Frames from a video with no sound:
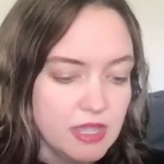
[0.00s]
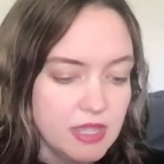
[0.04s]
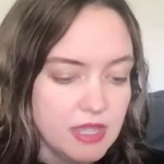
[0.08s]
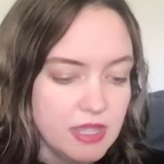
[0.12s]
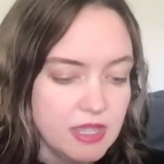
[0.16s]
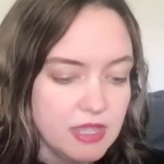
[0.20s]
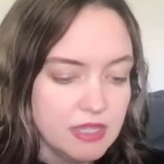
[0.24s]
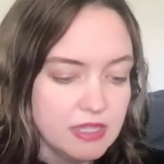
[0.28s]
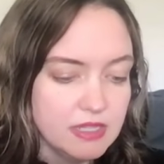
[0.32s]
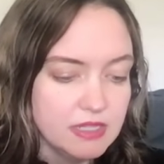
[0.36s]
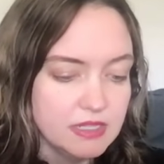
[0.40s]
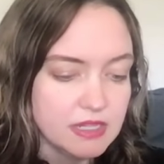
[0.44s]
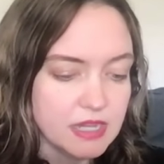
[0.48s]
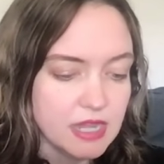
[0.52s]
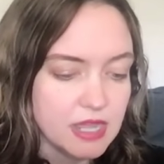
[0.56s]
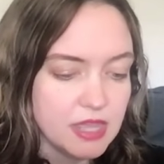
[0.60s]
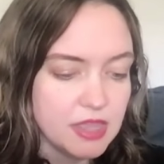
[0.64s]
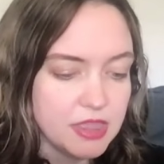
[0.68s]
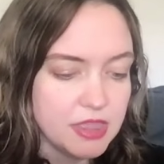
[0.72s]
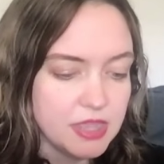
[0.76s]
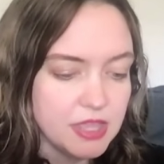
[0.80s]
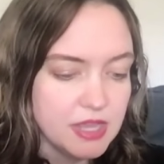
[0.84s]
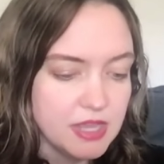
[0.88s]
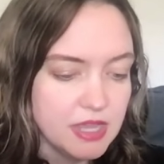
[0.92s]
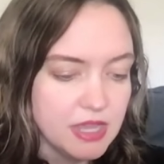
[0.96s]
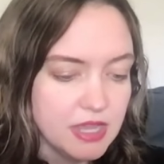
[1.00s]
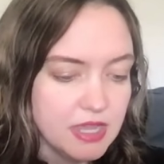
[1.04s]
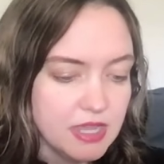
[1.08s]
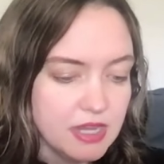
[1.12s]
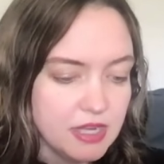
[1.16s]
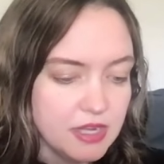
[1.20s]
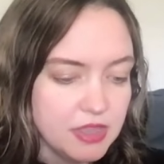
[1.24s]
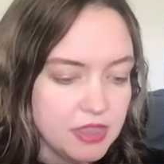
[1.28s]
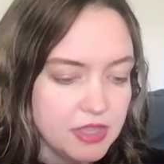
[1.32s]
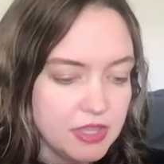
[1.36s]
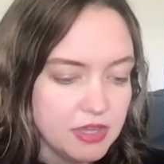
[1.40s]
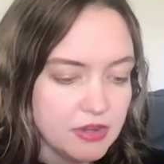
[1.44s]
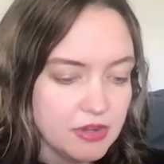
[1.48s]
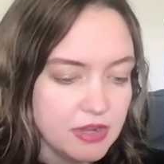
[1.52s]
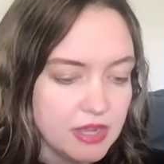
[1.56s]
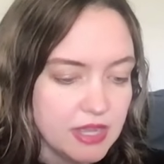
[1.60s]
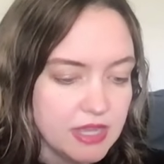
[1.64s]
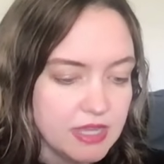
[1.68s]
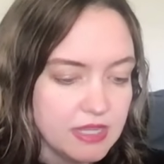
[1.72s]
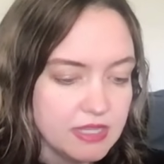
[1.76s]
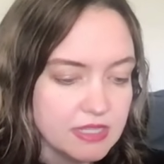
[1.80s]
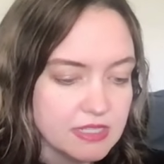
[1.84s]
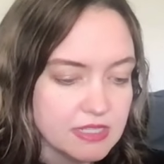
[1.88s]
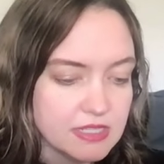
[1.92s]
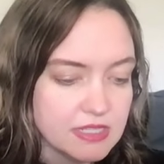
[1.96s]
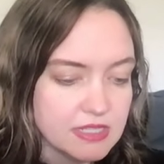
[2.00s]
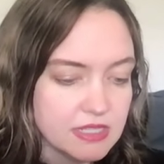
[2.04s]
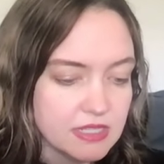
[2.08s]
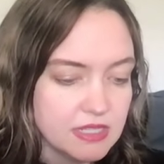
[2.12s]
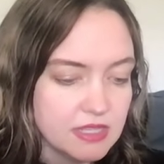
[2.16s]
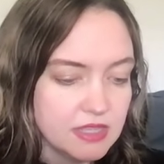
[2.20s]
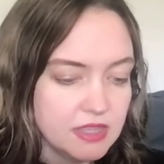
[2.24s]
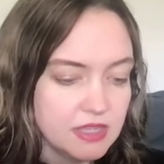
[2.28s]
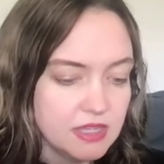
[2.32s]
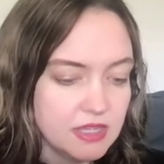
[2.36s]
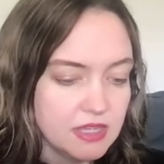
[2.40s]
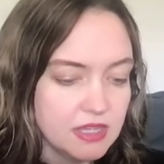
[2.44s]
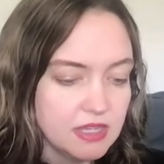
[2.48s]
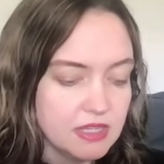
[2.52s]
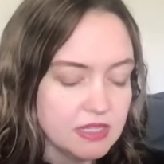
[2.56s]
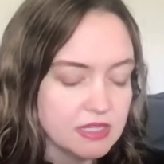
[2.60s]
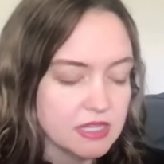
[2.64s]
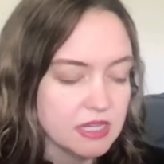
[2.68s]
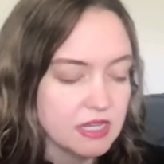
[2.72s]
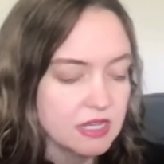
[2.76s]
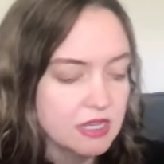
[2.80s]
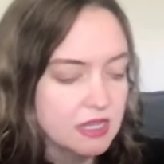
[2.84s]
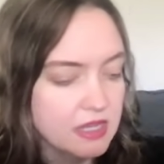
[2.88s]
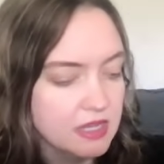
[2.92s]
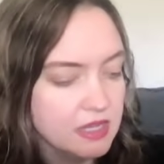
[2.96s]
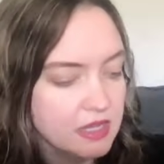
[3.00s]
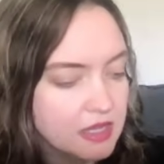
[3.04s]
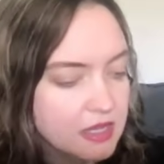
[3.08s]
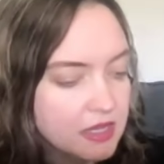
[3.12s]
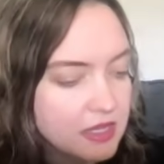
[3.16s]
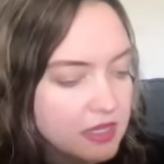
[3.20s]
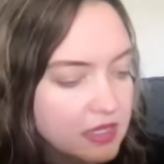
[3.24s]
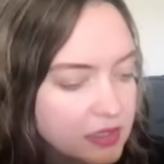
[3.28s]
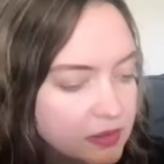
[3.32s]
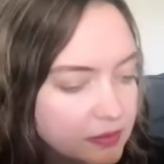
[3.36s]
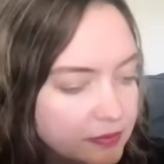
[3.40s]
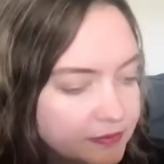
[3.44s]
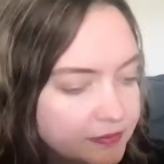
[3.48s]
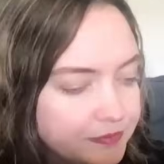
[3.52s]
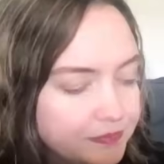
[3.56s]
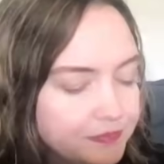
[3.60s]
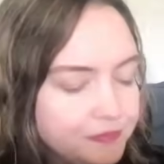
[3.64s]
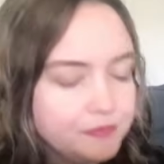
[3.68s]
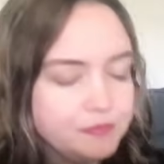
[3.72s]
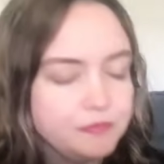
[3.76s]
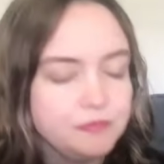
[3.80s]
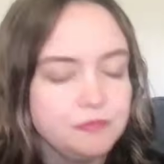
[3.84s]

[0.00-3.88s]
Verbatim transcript: And I think I had theorized that, um,